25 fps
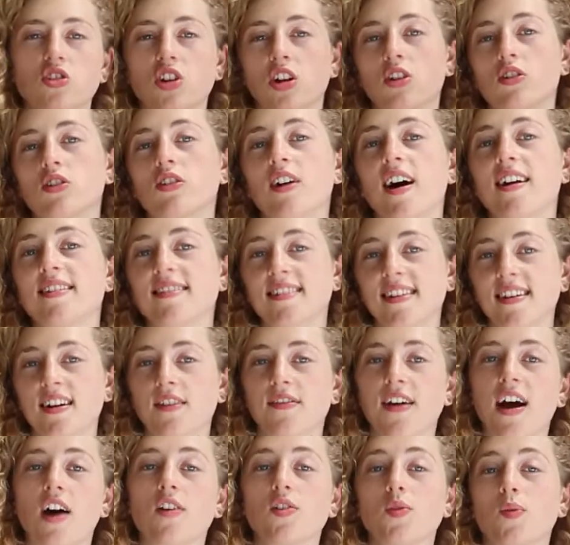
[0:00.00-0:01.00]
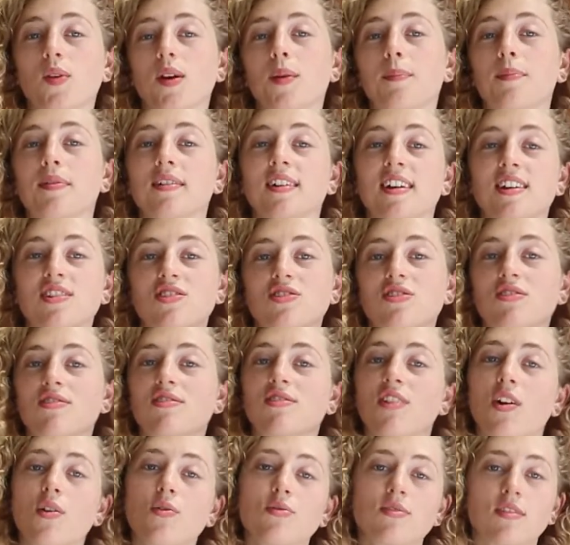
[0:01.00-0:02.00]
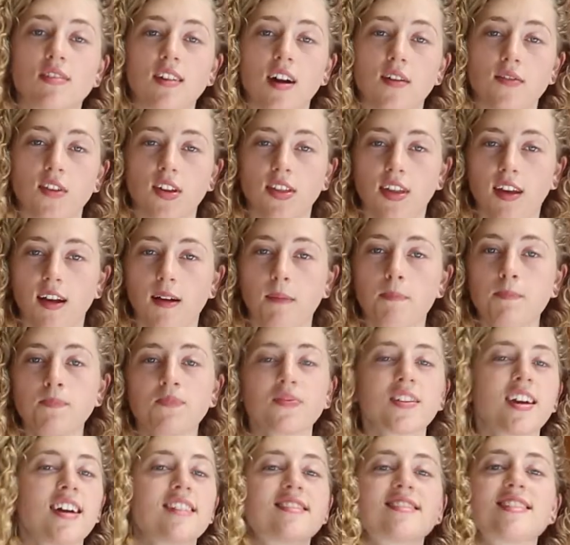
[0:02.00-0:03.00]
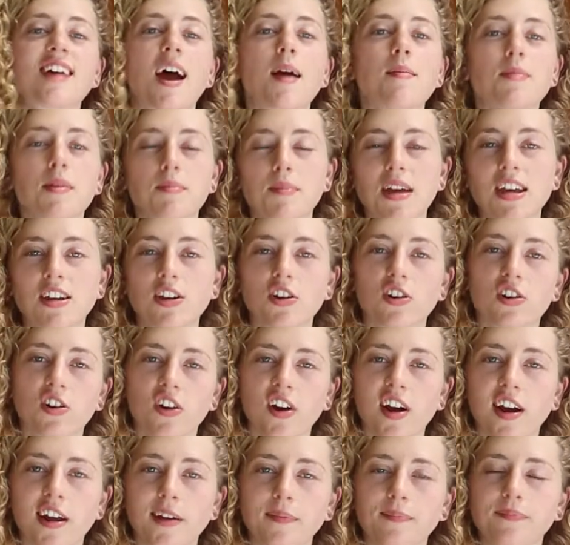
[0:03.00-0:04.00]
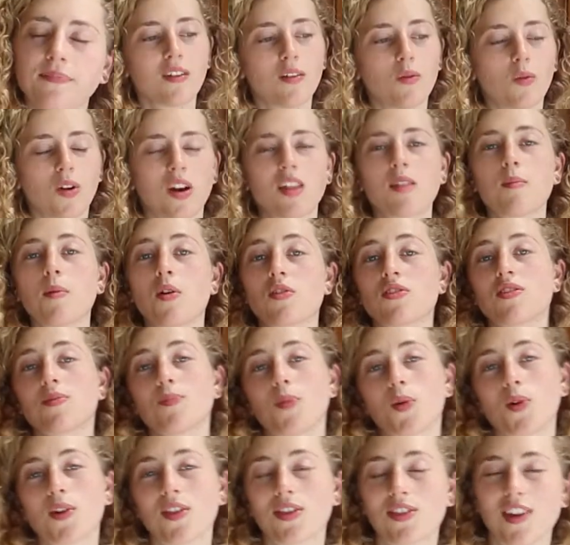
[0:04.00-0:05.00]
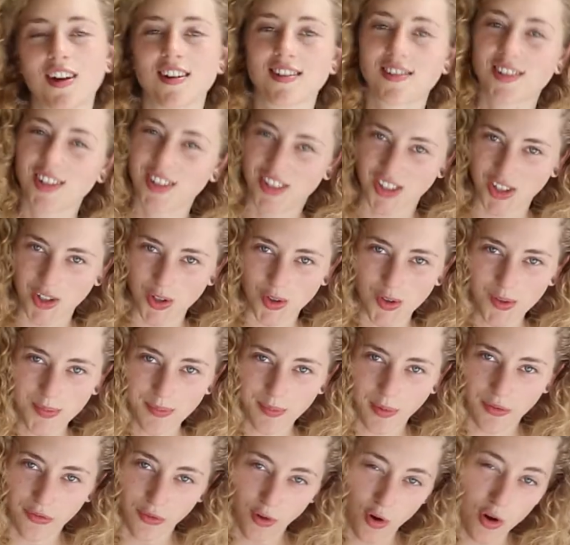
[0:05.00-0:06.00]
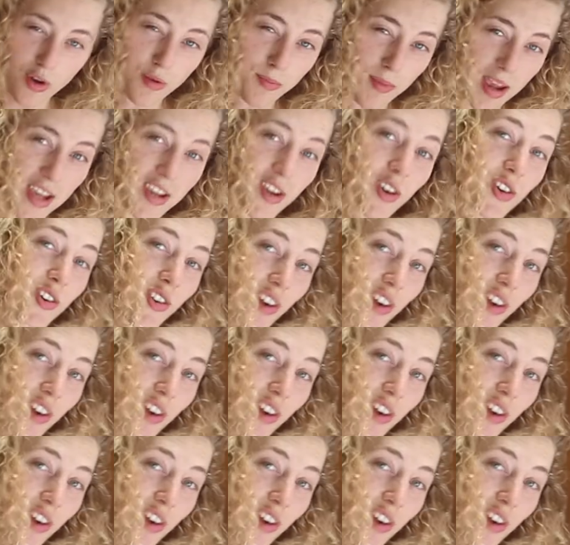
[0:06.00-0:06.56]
general idea of how you want to place your stones and everything, it's time to make your grid. One of the most important things to do before you make your